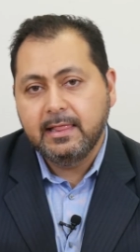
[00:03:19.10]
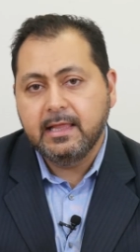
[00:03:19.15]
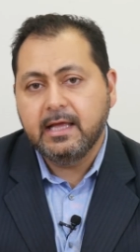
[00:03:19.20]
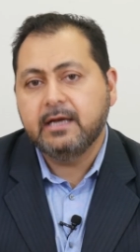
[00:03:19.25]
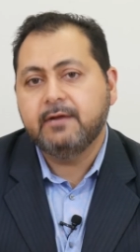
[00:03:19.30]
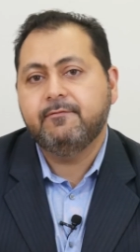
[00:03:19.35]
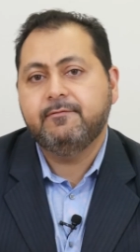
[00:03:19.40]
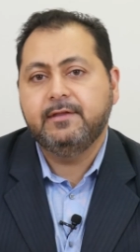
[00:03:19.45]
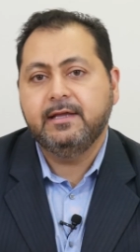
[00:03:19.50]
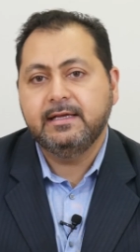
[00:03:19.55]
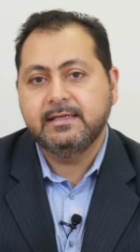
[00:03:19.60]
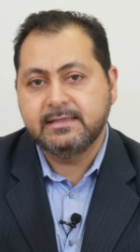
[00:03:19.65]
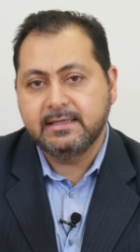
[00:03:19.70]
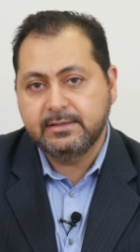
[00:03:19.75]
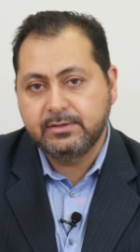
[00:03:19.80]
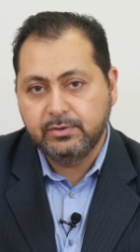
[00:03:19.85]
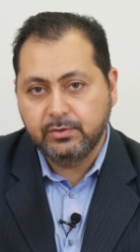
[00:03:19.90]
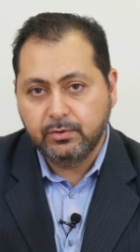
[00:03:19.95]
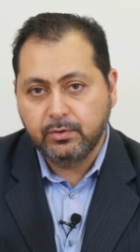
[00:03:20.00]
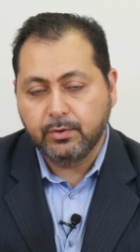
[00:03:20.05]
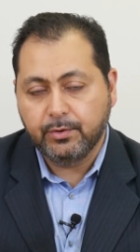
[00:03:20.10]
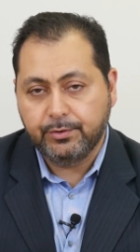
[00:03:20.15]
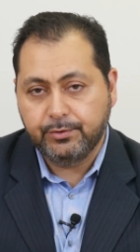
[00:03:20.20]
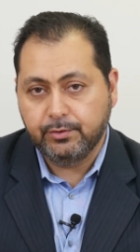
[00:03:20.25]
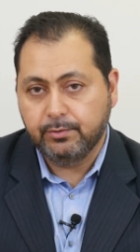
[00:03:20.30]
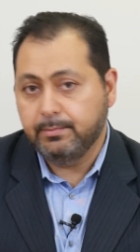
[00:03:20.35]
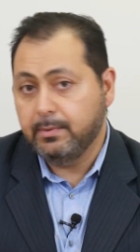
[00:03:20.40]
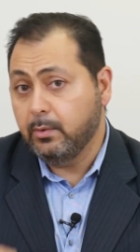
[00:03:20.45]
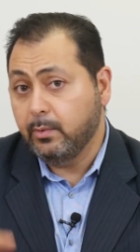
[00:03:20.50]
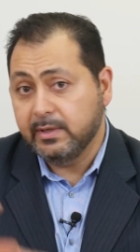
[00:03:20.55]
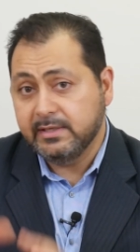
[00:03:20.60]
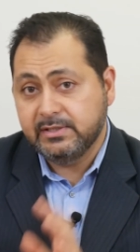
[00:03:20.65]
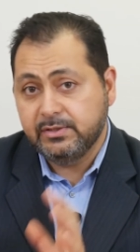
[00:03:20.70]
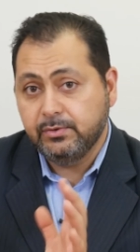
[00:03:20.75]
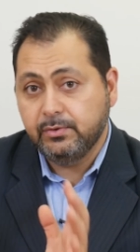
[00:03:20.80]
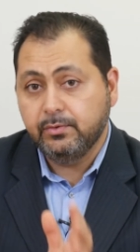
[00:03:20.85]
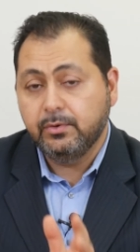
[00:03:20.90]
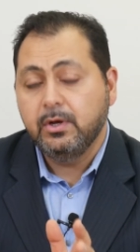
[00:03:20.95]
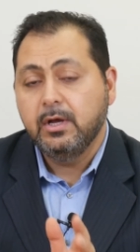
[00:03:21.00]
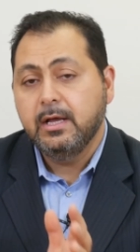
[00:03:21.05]
lot of things that you go through. But once
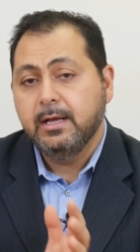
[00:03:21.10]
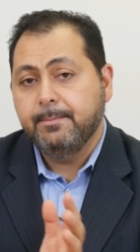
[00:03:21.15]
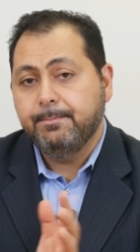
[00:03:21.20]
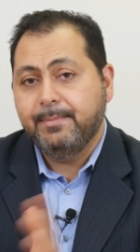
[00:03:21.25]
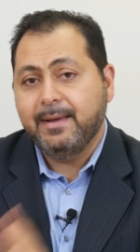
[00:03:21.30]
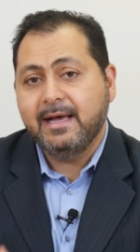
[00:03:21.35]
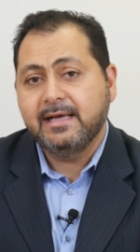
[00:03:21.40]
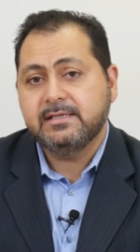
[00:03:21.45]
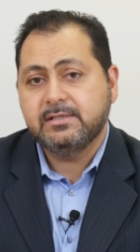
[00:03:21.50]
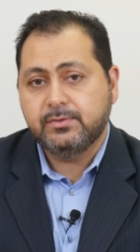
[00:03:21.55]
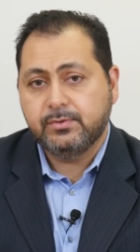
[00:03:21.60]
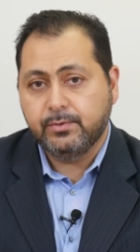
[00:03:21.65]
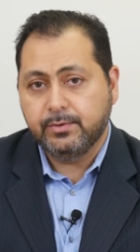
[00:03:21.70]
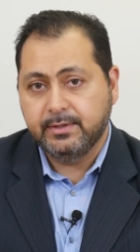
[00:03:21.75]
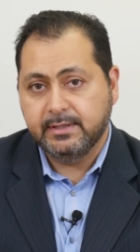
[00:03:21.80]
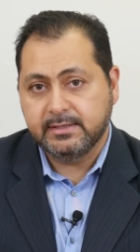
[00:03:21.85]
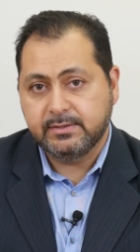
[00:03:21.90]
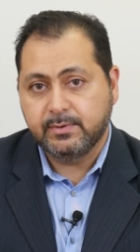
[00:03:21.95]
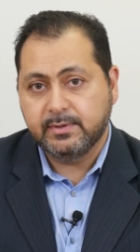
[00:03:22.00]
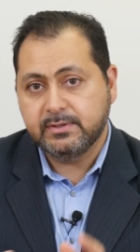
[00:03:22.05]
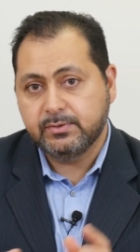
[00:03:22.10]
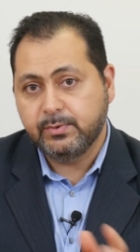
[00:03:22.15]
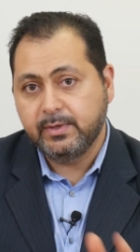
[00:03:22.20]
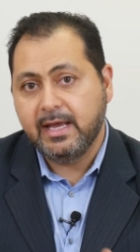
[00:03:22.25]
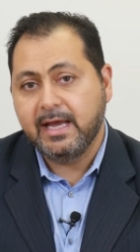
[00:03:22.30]
you pass through this, once we